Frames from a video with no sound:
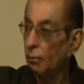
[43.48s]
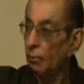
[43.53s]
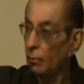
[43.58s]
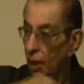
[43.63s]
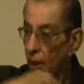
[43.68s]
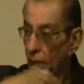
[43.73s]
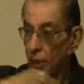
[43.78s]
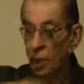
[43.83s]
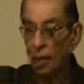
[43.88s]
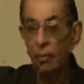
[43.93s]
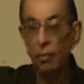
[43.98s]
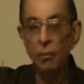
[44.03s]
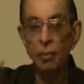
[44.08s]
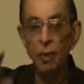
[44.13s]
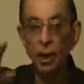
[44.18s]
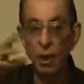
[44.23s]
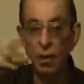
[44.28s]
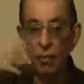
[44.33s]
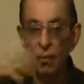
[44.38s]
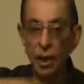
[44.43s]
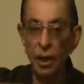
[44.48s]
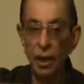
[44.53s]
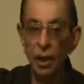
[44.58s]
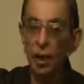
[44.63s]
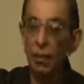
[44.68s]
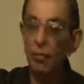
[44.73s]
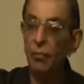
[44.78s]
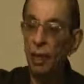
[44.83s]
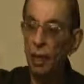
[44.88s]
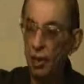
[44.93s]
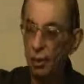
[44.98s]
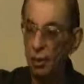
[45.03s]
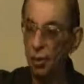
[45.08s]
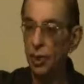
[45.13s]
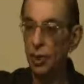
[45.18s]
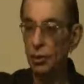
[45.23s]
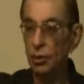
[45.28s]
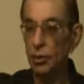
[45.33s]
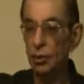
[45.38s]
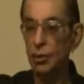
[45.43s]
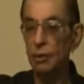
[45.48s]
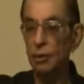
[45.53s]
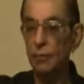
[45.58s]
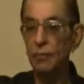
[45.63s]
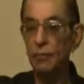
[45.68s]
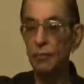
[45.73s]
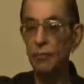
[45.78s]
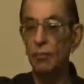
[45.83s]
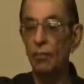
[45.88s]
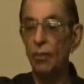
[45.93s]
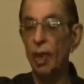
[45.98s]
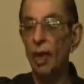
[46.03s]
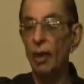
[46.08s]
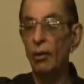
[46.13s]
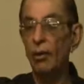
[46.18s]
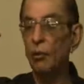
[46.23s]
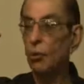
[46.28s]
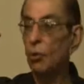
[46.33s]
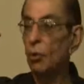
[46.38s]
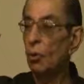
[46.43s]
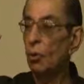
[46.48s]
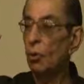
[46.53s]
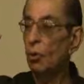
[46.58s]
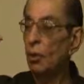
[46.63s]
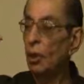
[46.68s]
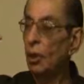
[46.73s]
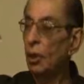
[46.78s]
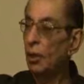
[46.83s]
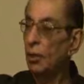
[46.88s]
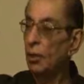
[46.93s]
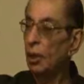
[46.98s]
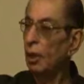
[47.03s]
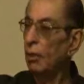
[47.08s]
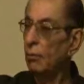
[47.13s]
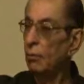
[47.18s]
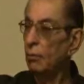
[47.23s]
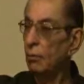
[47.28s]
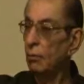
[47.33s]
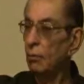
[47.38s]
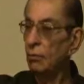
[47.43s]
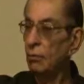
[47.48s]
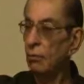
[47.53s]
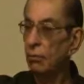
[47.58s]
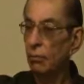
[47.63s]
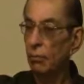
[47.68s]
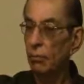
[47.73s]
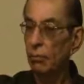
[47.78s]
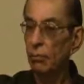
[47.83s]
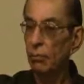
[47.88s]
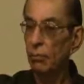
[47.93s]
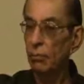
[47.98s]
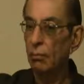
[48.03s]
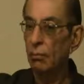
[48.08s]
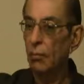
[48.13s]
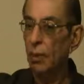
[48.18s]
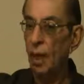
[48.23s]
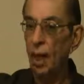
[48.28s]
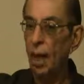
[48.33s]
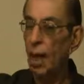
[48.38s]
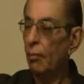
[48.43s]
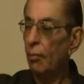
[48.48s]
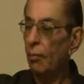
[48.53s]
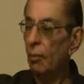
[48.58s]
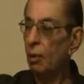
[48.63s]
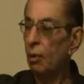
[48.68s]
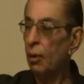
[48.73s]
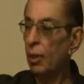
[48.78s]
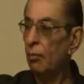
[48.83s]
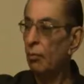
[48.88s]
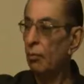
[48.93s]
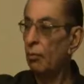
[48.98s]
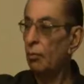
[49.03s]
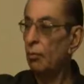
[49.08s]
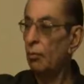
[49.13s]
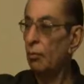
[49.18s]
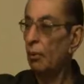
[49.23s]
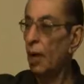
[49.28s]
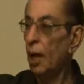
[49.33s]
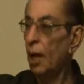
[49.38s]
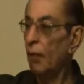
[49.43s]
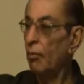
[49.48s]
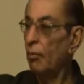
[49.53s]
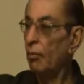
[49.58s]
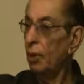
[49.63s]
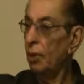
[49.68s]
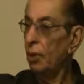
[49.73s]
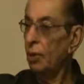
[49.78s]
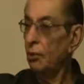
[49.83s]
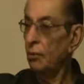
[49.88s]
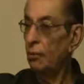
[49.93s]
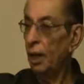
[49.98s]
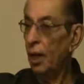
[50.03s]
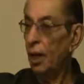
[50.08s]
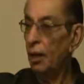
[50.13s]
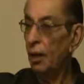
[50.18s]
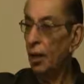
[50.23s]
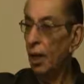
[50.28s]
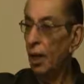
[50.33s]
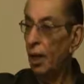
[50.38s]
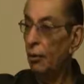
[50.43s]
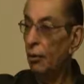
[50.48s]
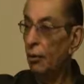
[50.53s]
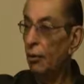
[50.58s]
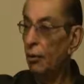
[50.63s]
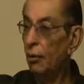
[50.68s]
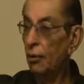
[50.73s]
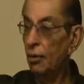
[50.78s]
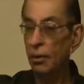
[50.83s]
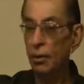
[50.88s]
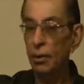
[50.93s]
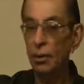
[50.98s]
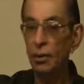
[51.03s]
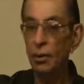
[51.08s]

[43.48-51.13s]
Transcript: because he will be avoiding many things. So he said, I am not able to, I am a rich man, I don't.